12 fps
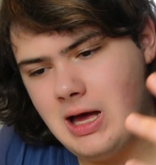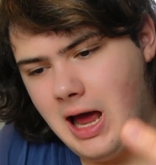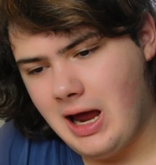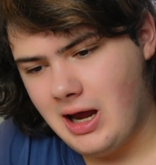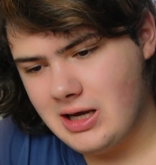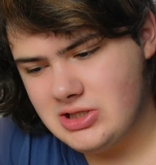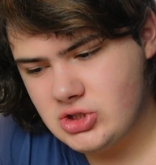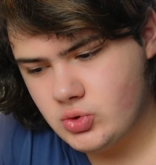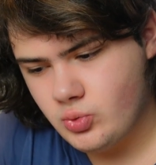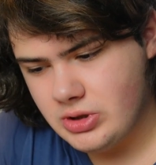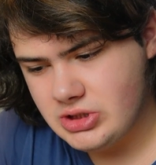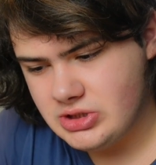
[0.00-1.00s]
I
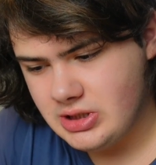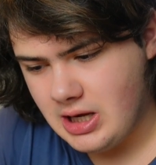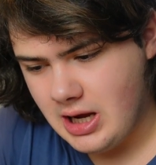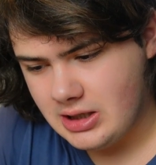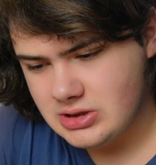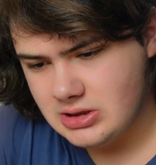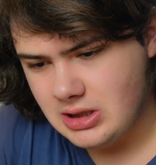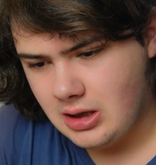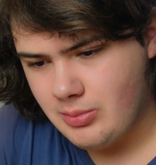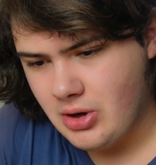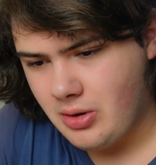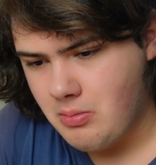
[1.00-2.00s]
switched actually like
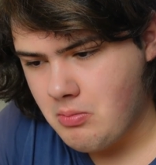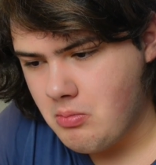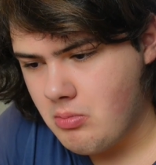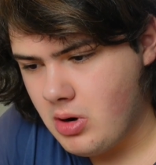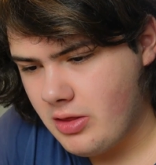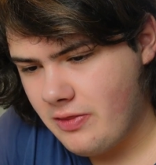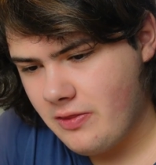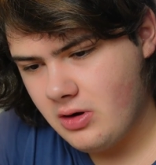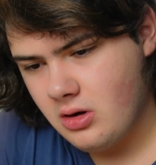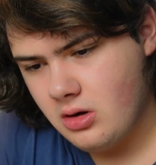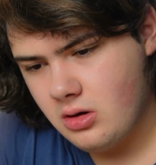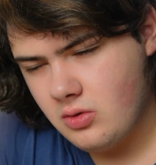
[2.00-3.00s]
about a month
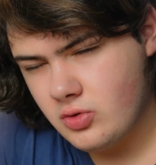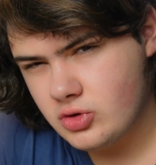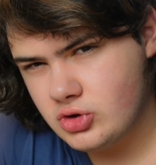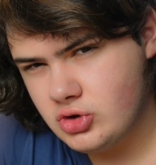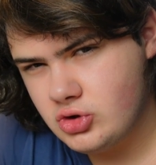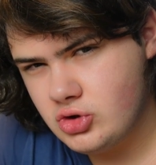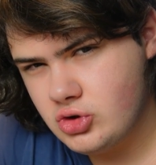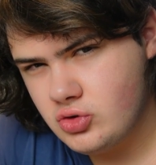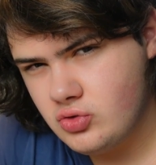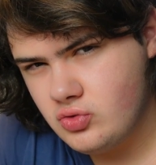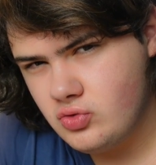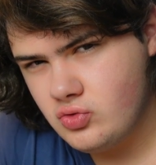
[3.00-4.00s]
ago or
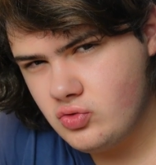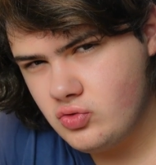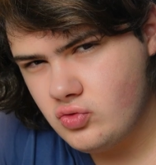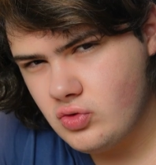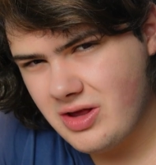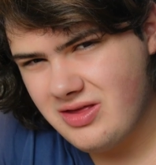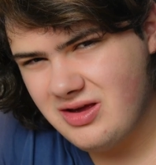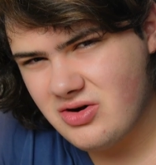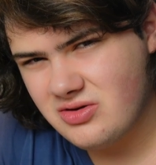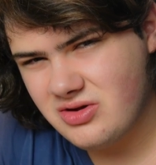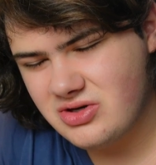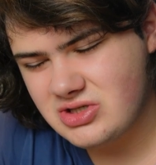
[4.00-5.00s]
two, I think
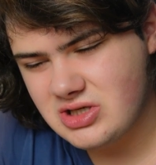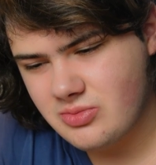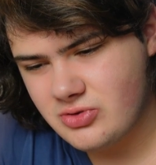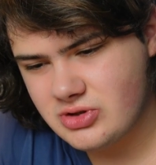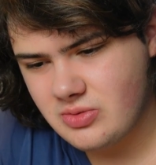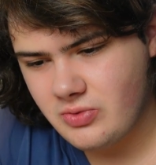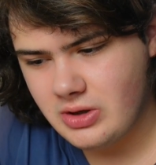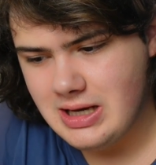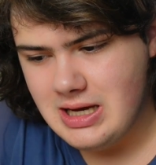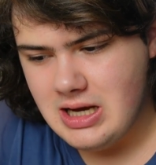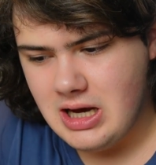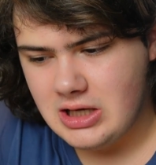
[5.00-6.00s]
early December or something.
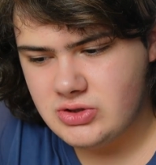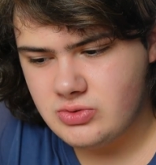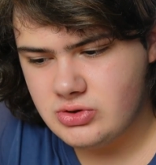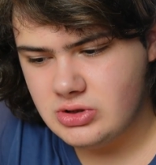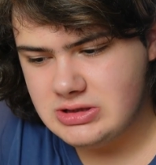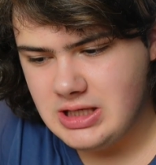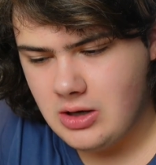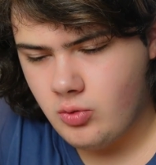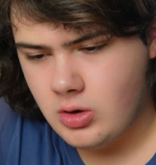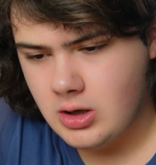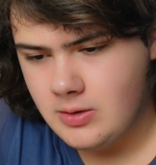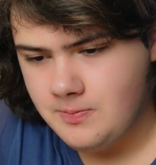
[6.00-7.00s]
I switched to day
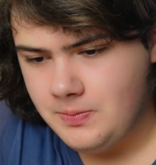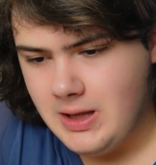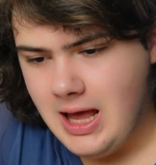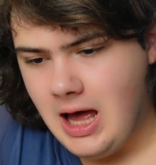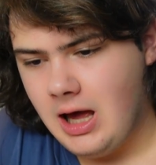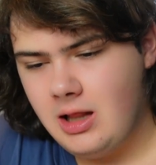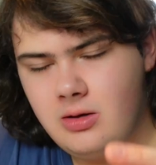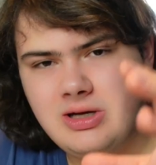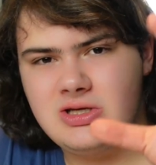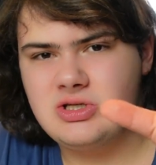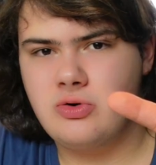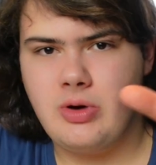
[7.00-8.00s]
one. Alan
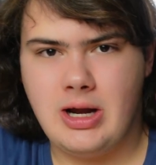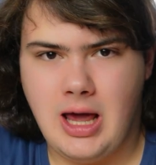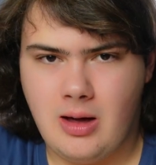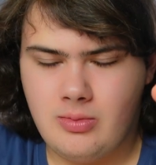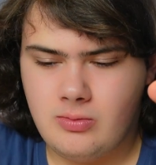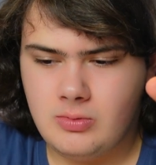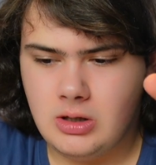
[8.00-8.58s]
Mind is a great app.